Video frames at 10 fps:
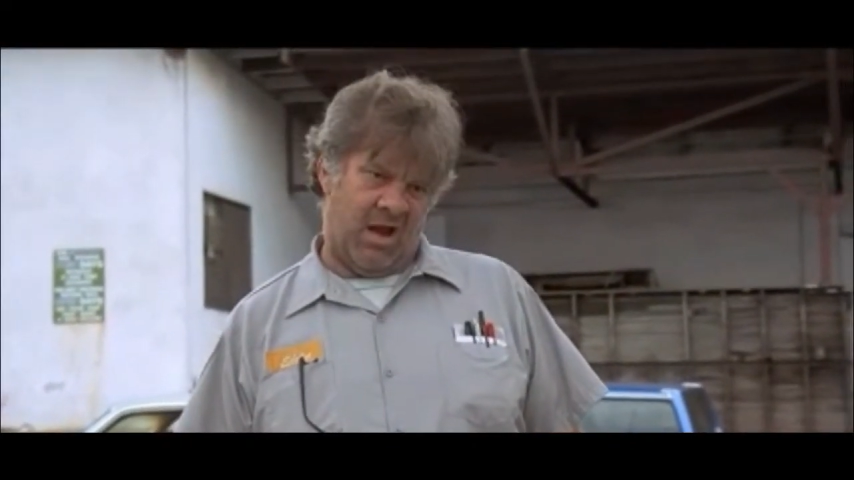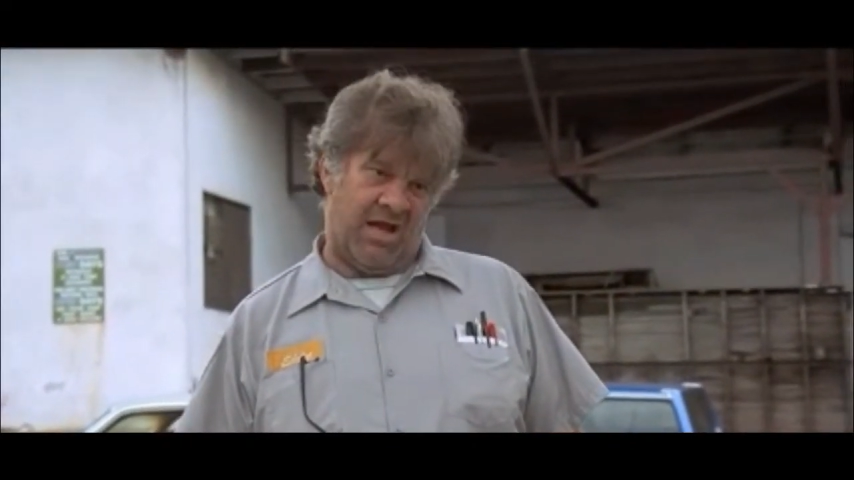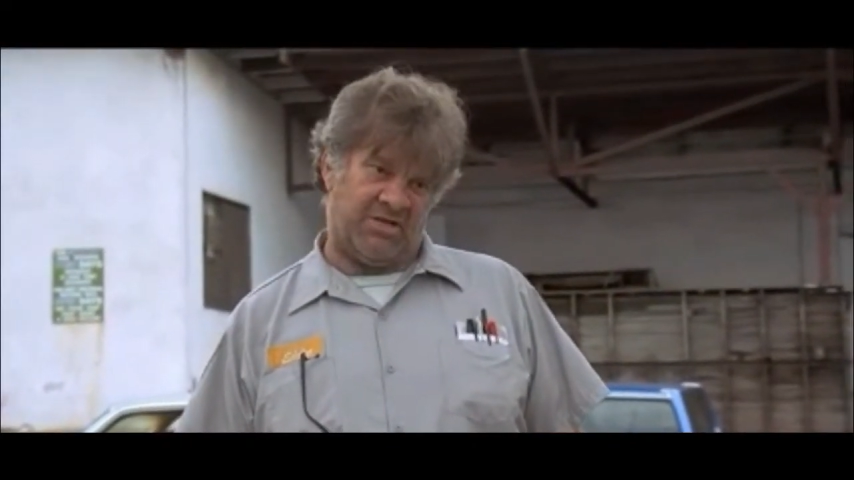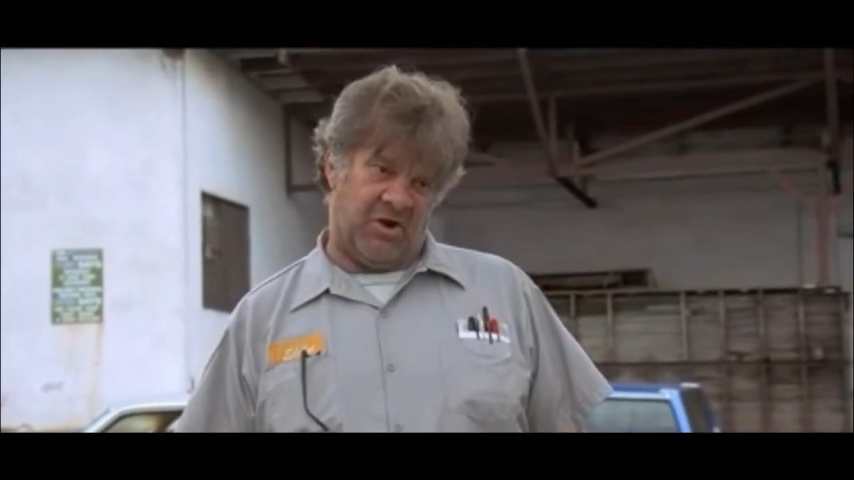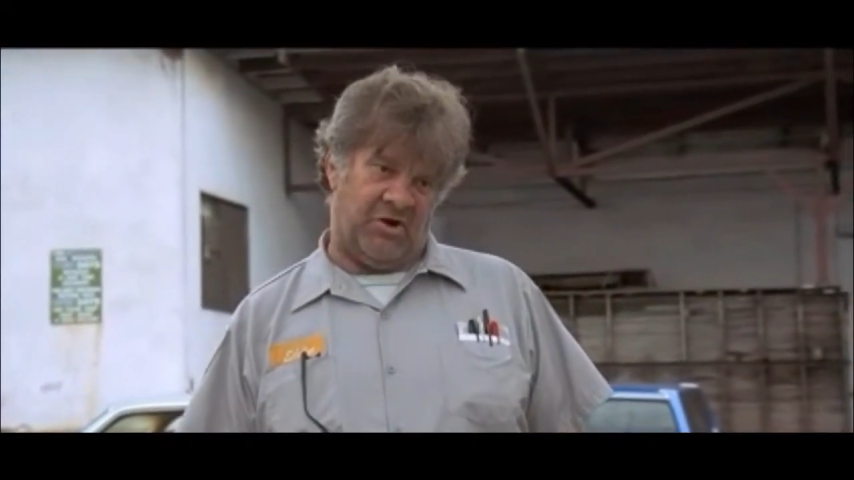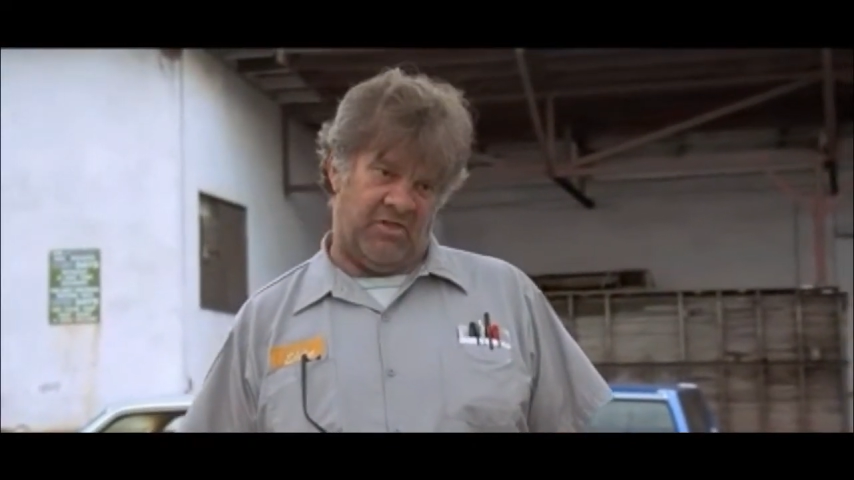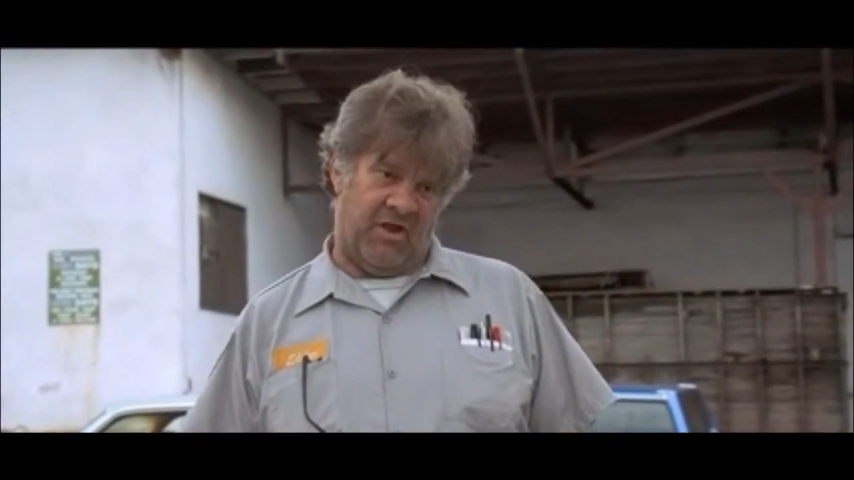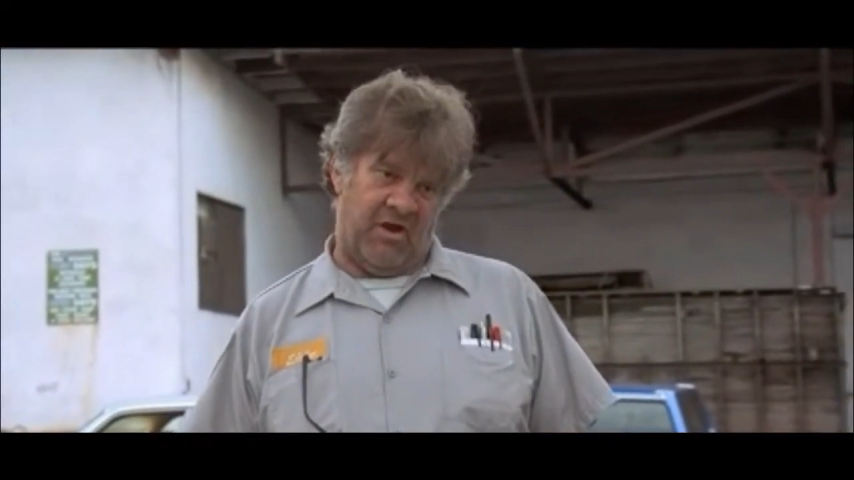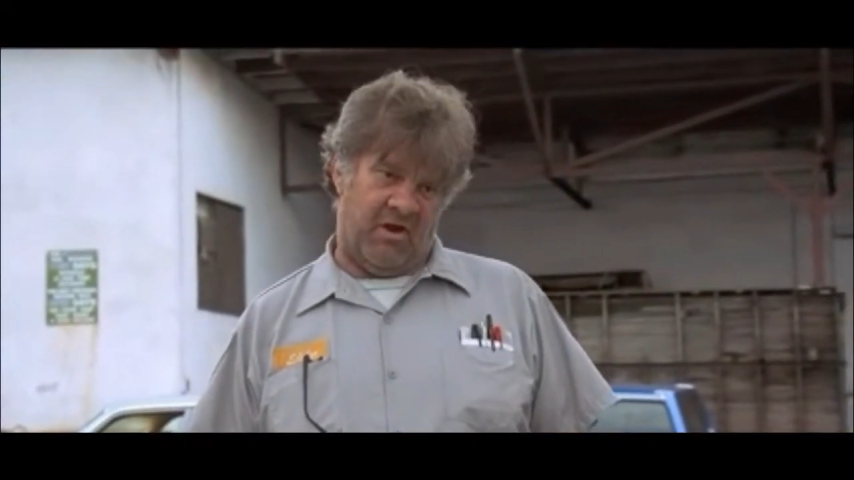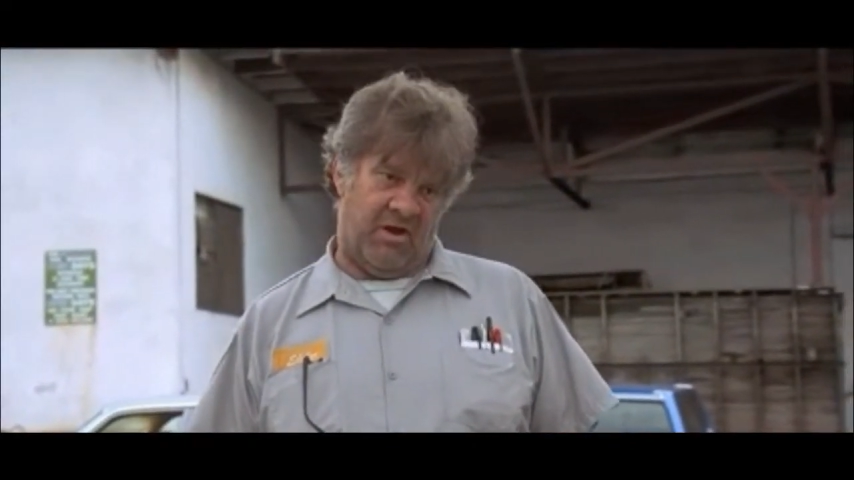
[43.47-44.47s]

That's already there.